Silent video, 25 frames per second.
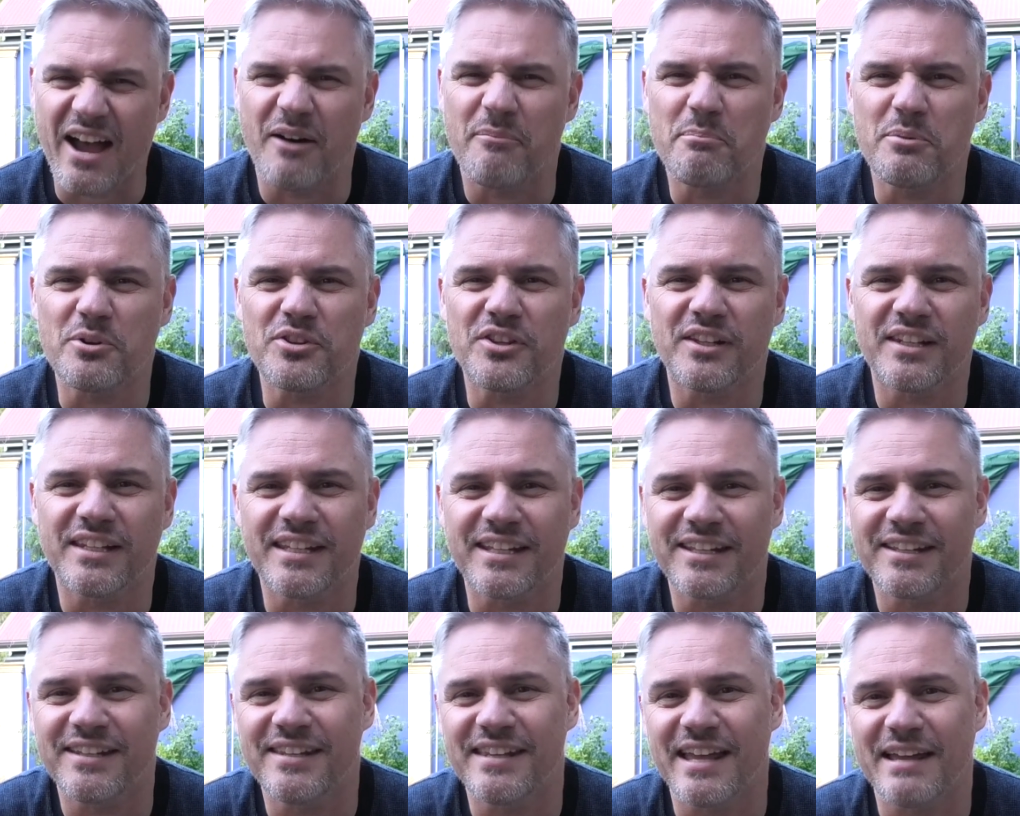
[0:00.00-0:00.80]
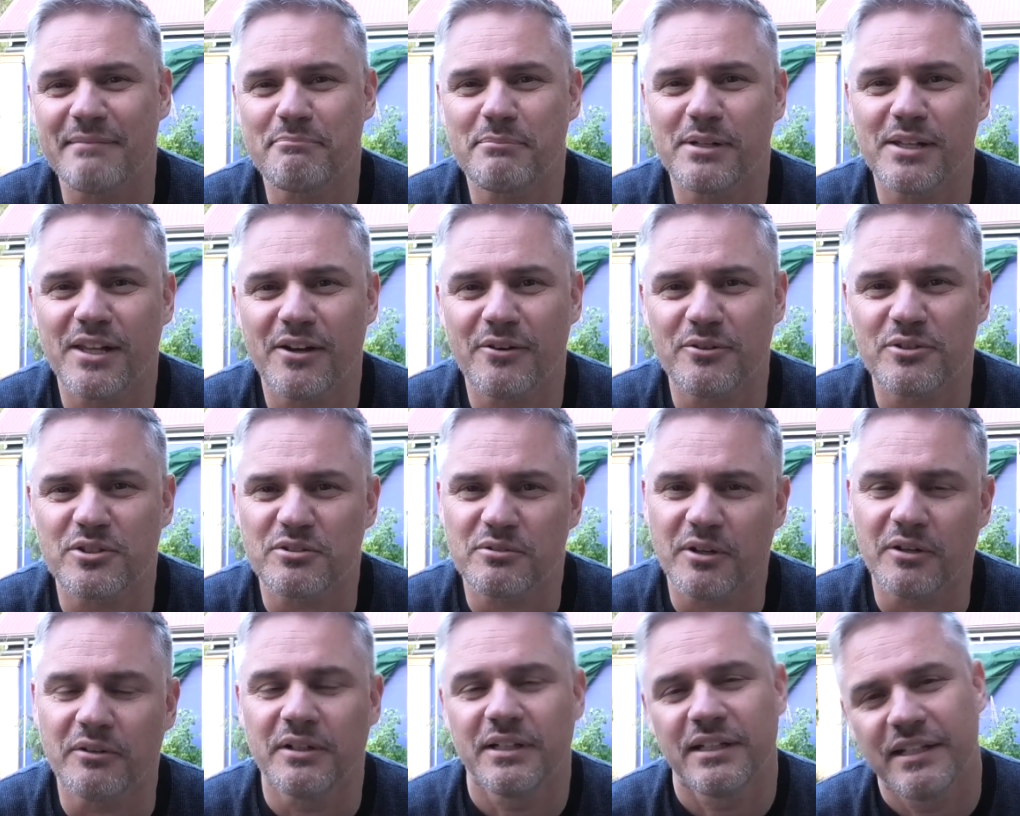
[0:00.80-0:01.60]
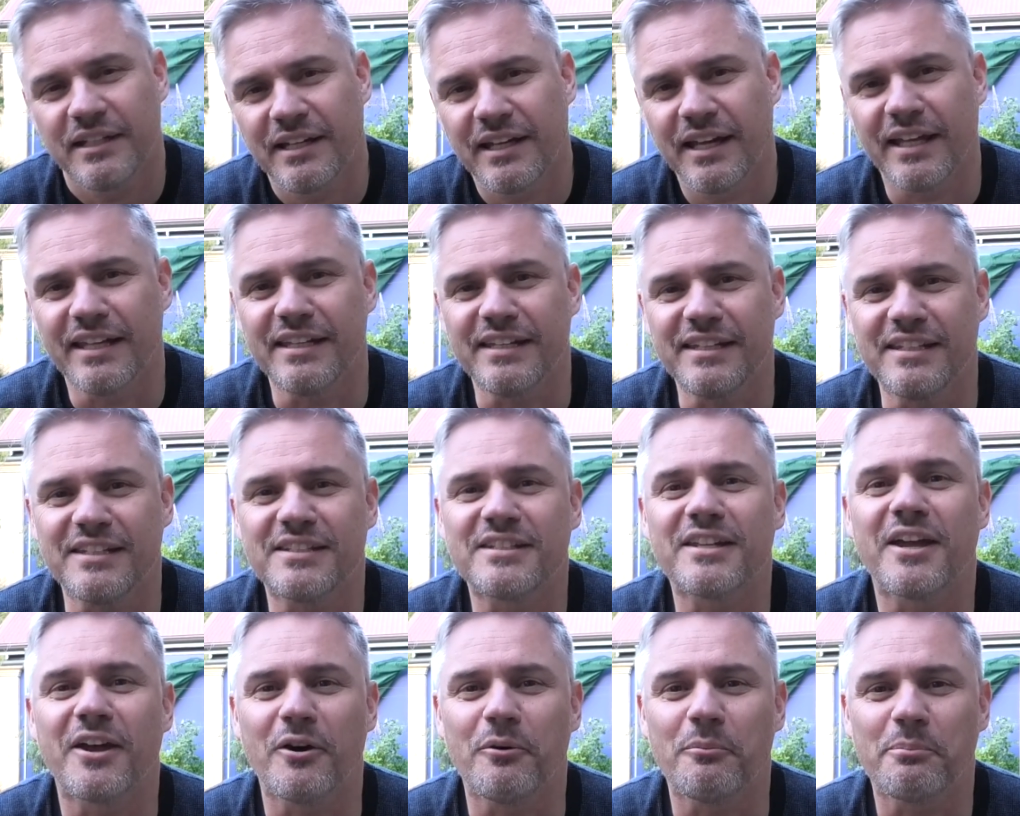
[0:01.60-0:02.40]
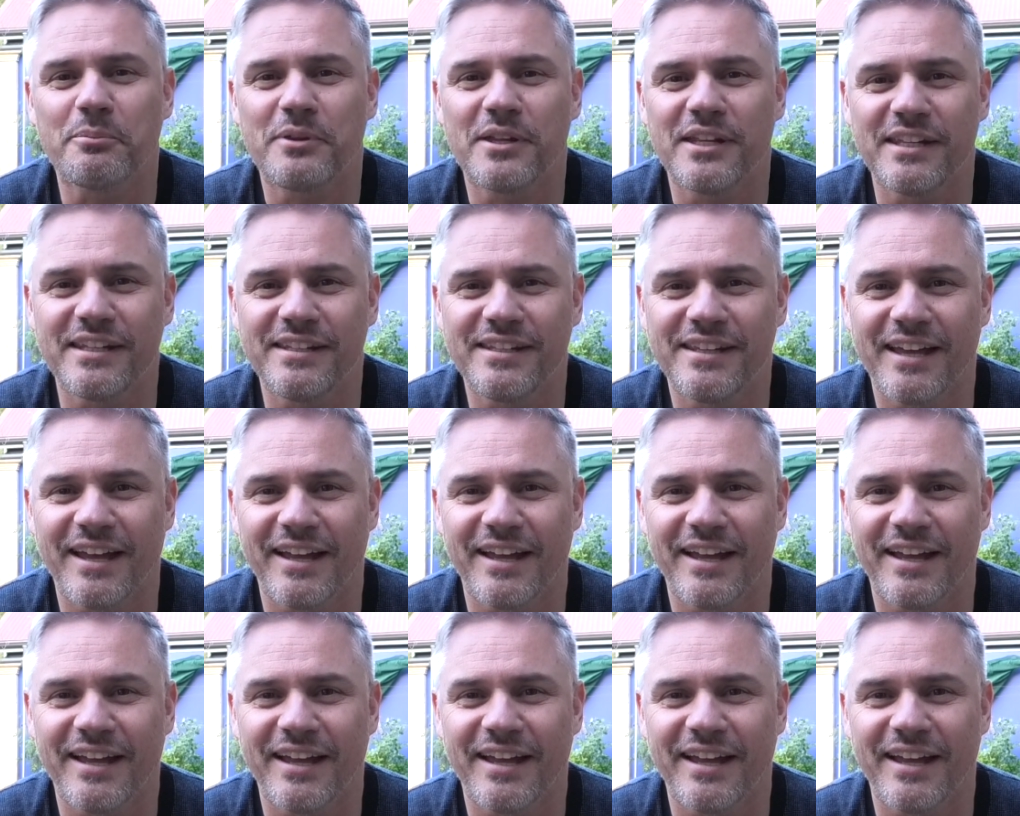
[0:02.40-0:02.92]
I'll put the link in that below as well. Anything to help those